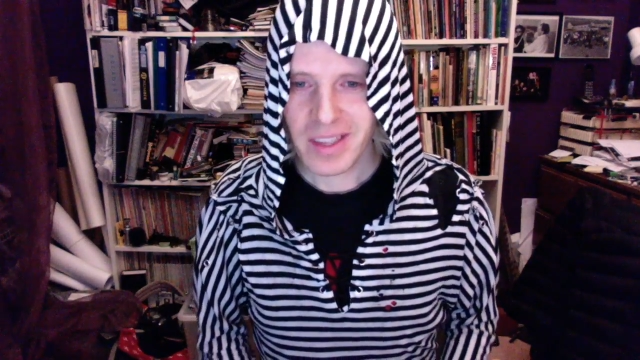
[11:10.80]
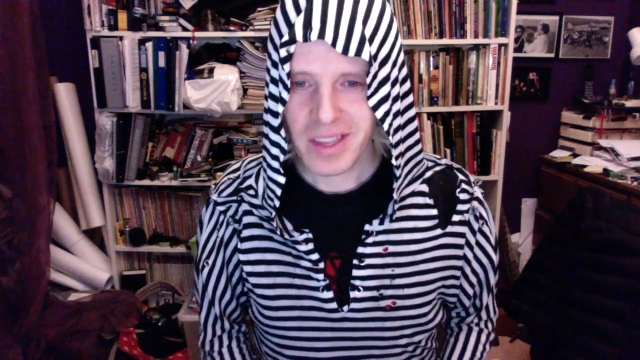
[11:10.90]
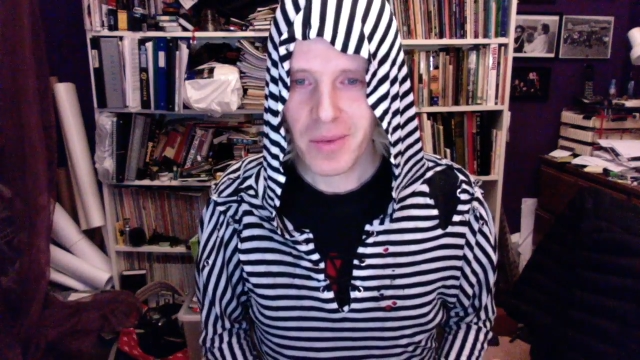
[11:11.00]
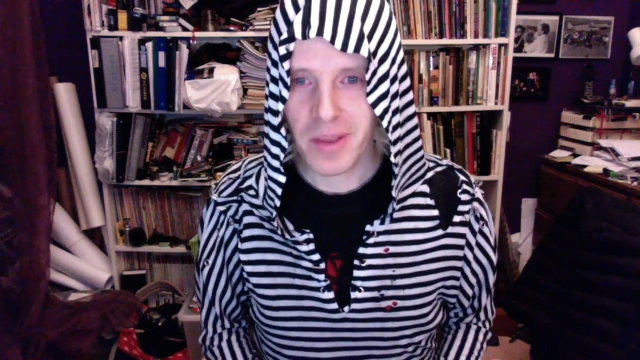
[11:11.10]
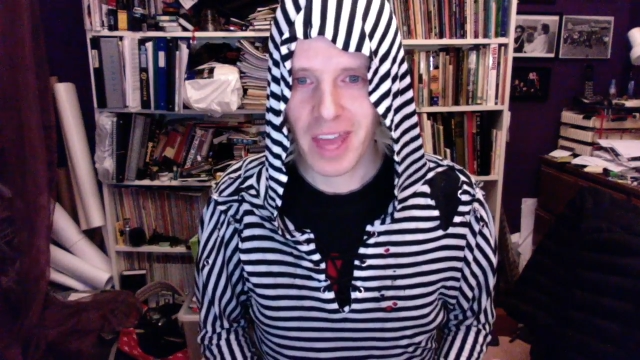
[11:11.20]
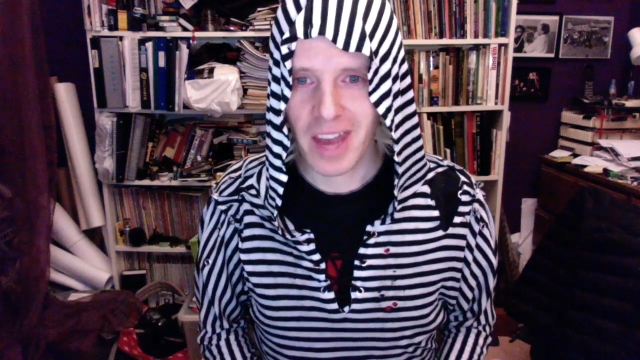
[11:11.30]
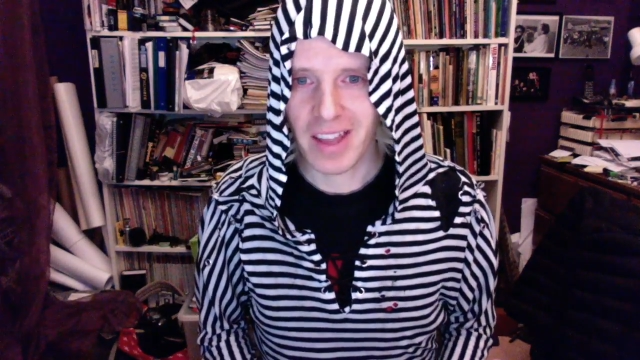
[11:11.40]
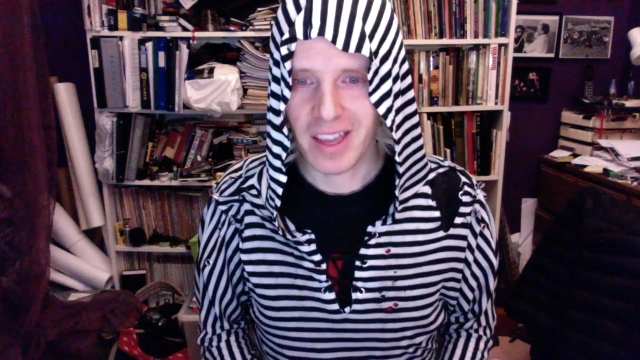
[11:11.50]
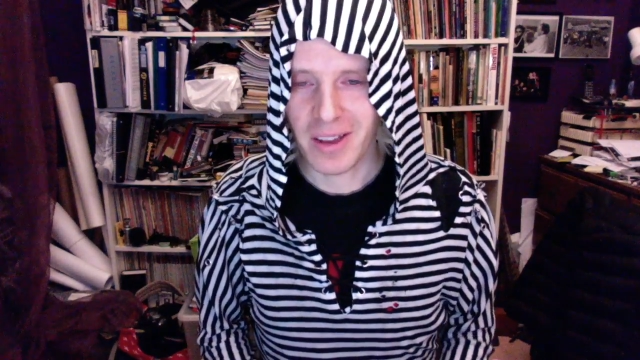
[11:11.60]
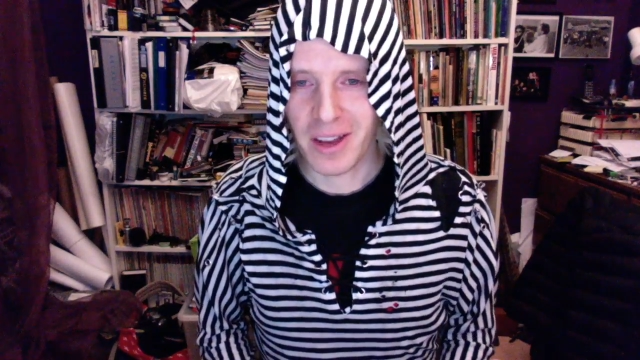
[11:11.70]
With that, I'll
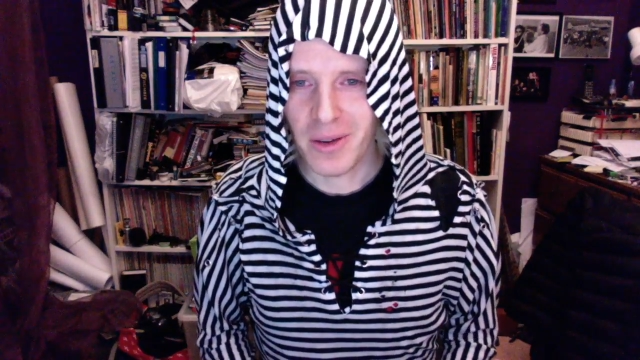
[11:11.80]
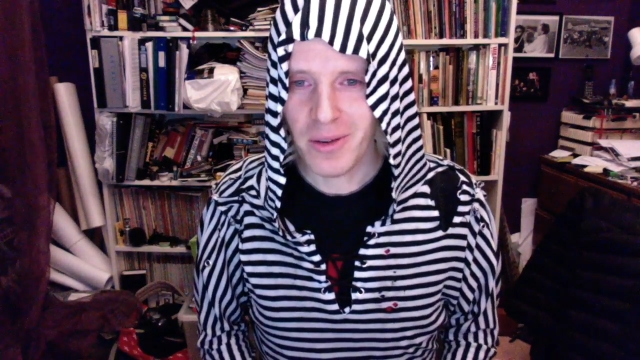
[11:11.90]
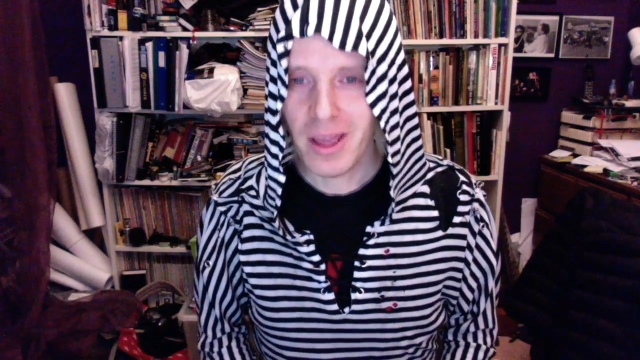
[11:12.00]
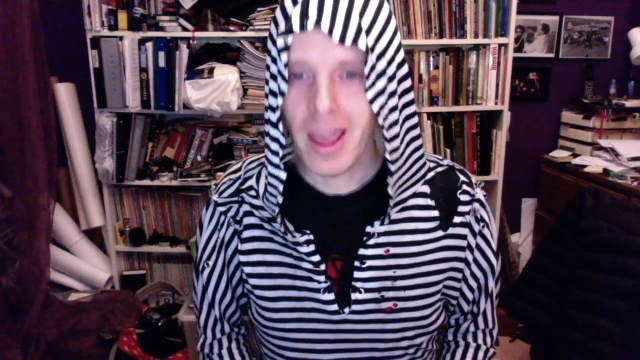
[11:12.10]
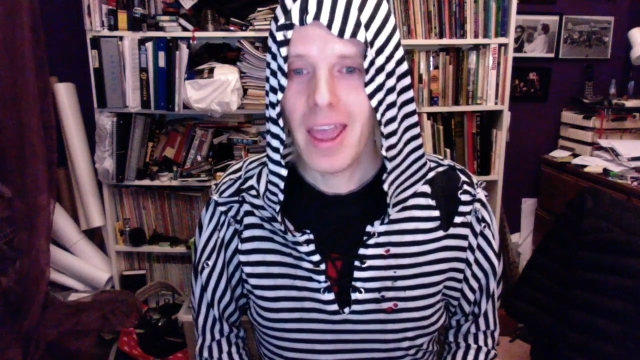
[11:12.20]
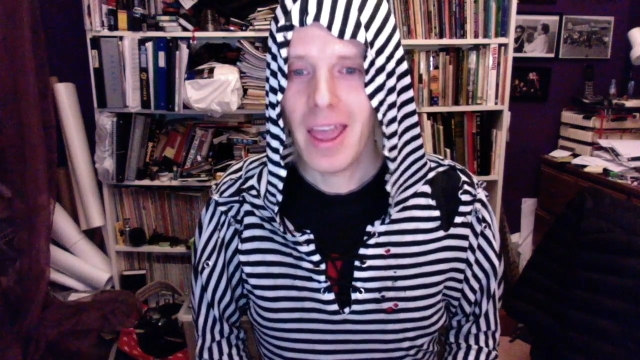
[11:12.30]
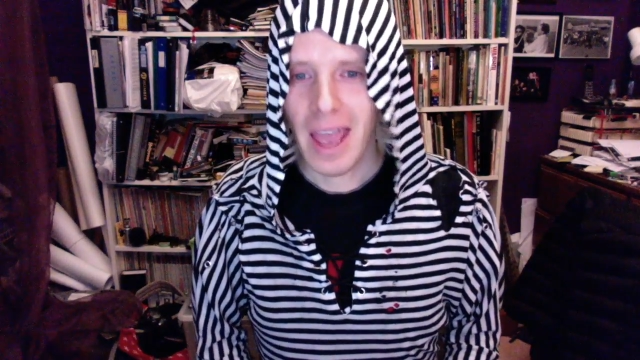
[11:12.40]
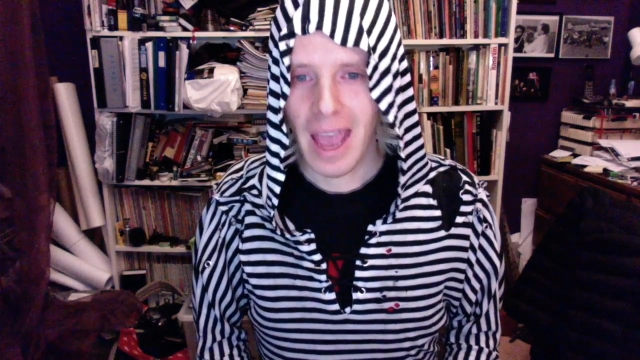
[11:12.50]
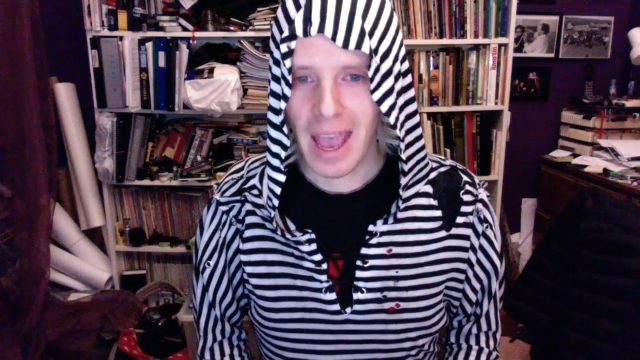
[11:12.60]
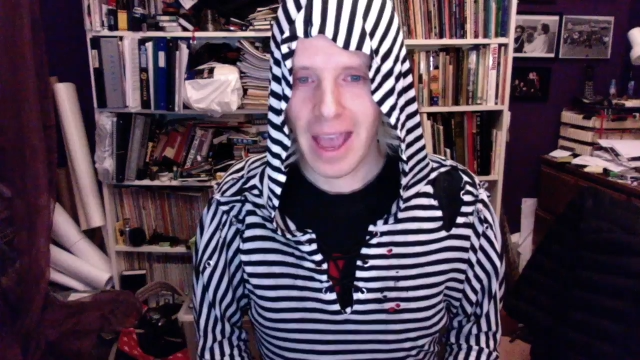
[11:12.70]
let you go
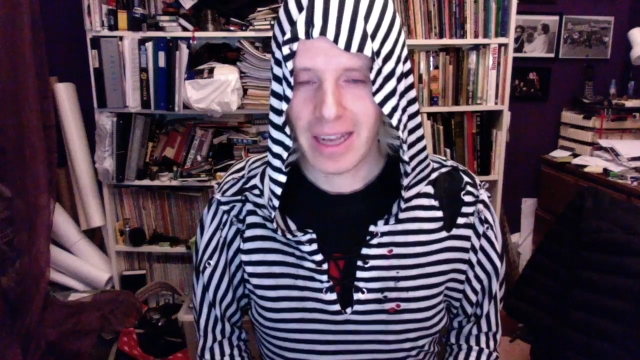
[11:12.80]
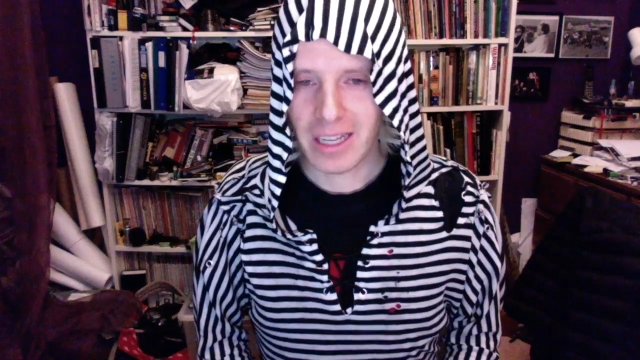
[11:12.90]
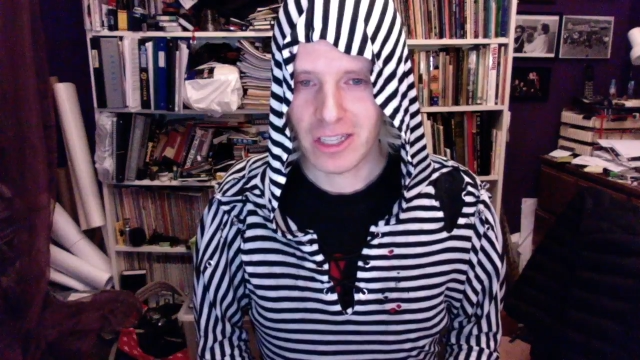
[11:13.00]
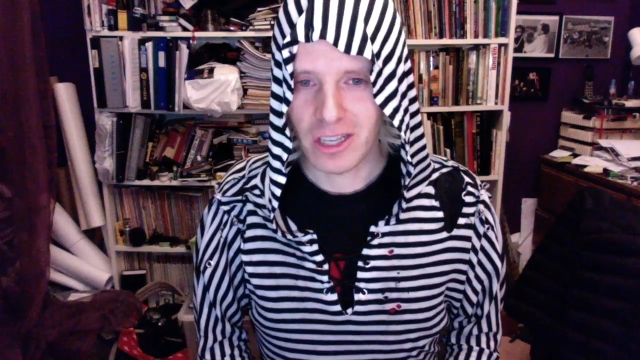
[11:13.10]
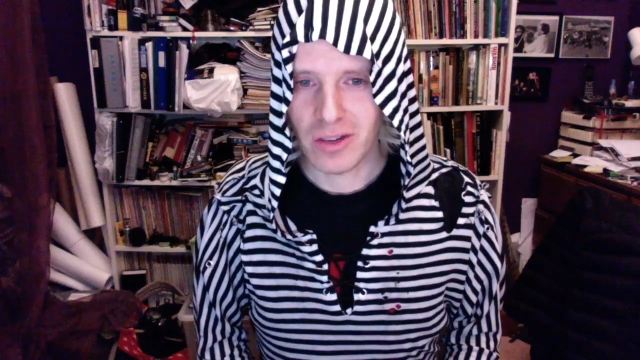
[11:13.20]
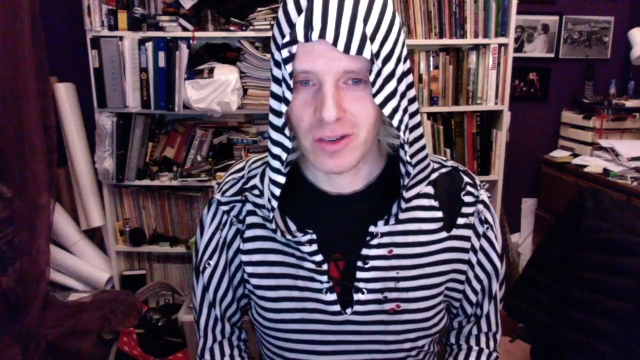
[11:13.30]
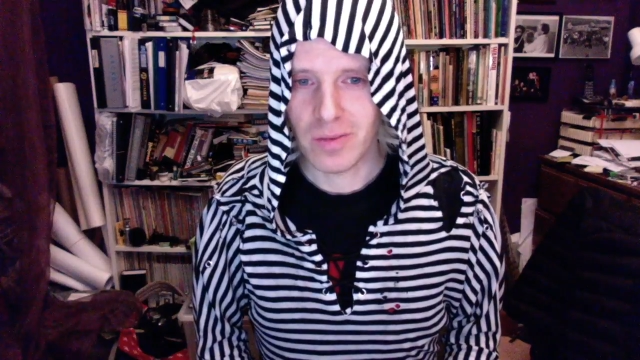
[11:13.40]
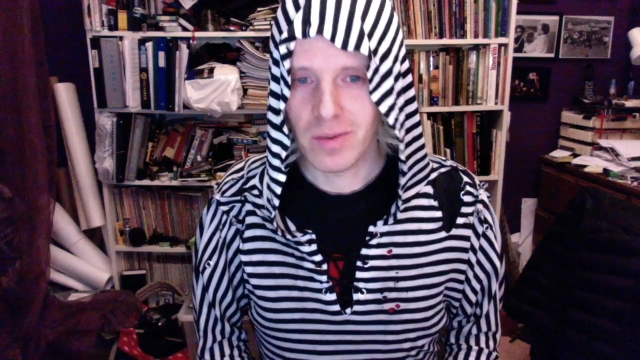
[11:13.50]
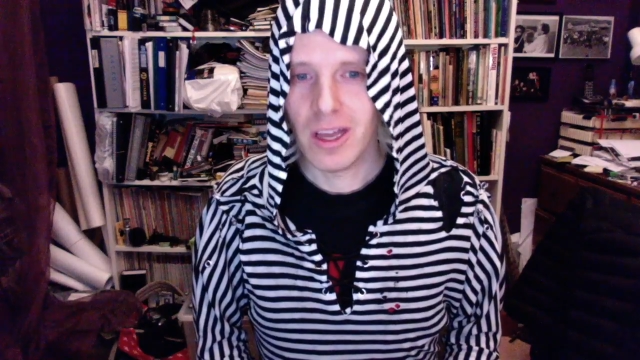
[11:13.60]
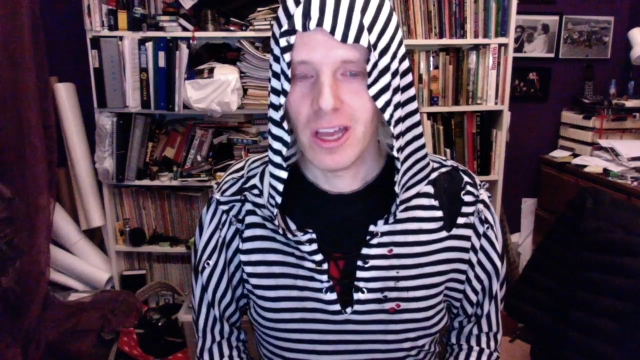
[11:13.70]
and continue to
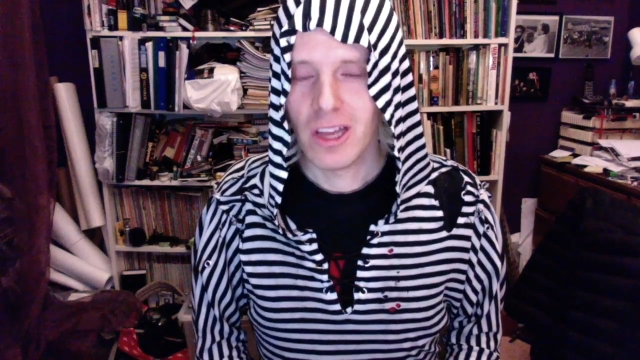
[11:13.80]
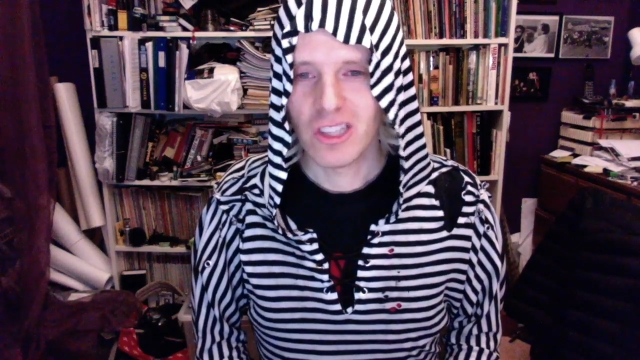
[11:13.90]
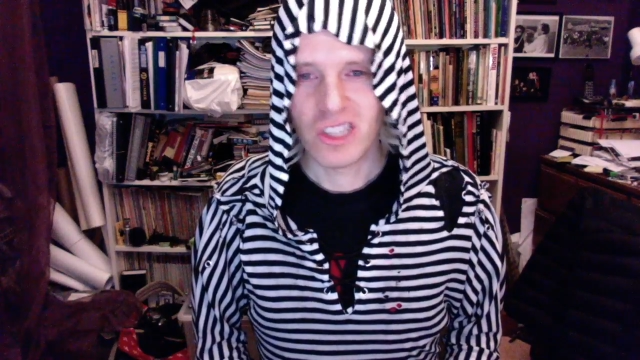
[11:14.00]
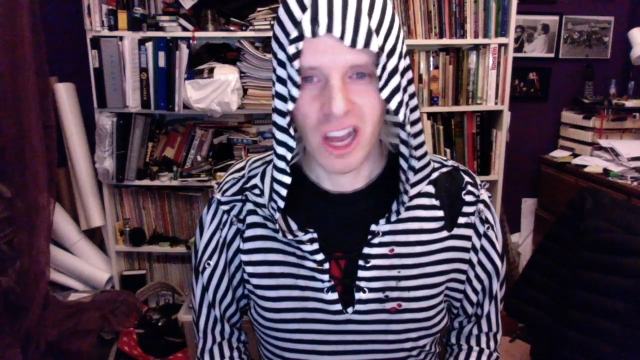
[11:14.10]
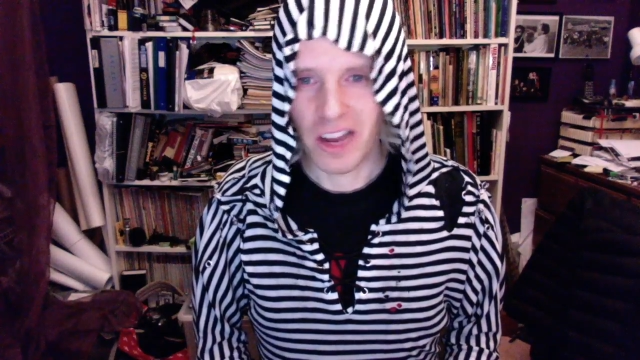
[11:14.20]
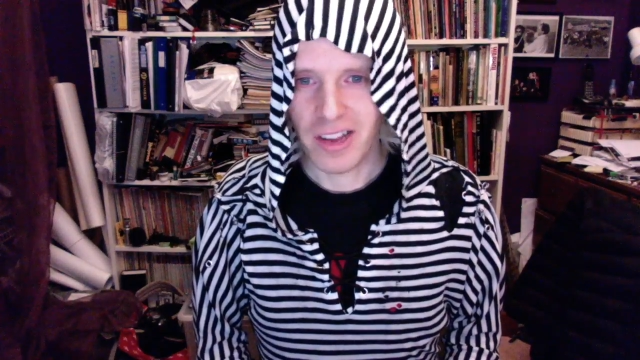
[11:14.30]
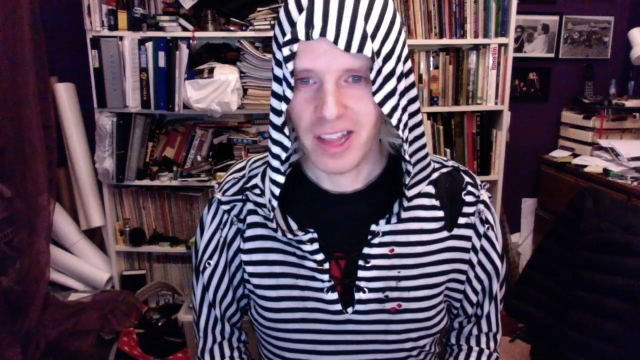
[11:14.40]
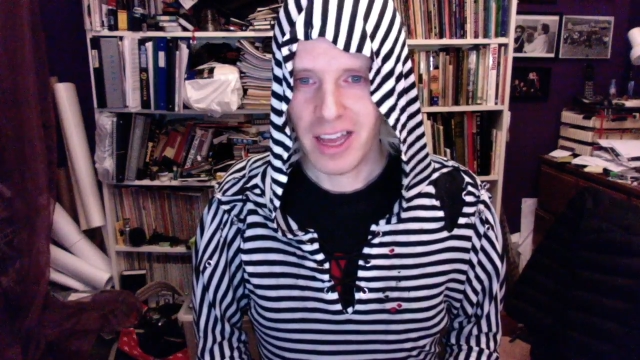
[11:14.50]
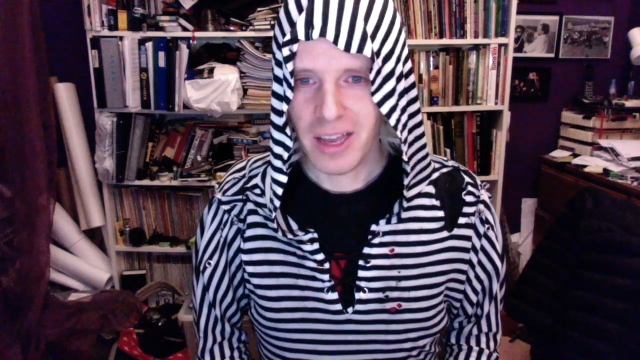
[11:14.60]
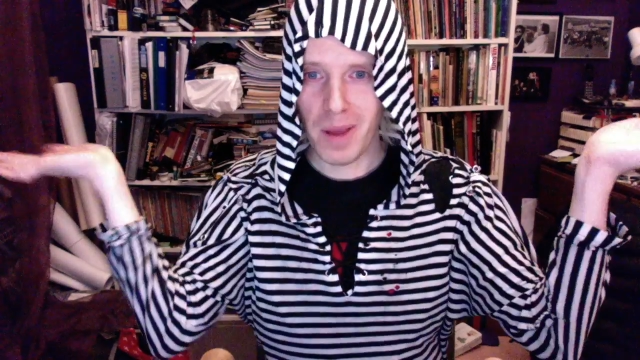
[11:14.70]
shine your light.